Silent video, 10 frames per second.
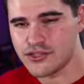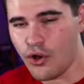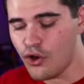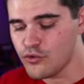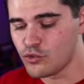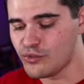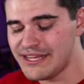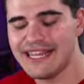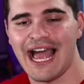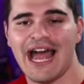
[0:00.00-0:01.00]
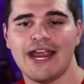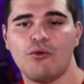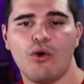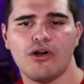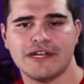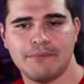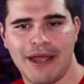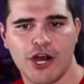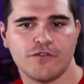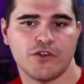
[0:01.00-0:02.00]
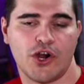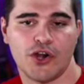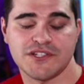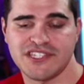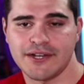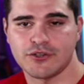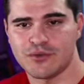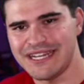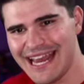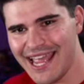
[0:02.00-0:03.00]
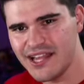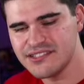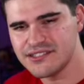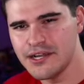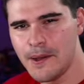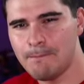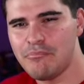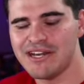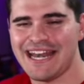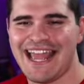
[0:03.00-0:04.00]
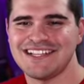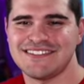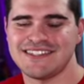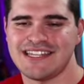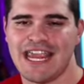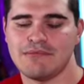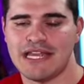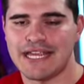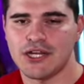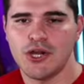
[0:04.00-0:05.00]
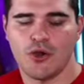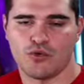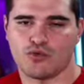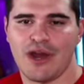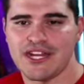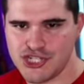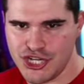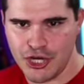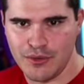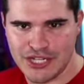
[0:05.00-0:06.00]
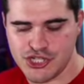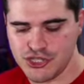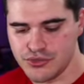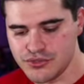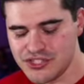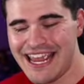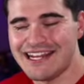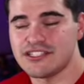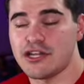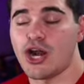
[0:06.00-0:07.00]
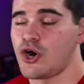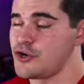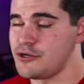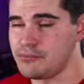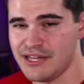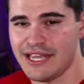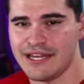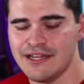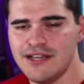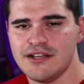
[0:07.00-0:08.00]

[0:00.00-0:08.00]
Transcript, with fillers: all the really high quality, powerful cards that green has, but it has the same like ratio issues and it's a lot harder to play.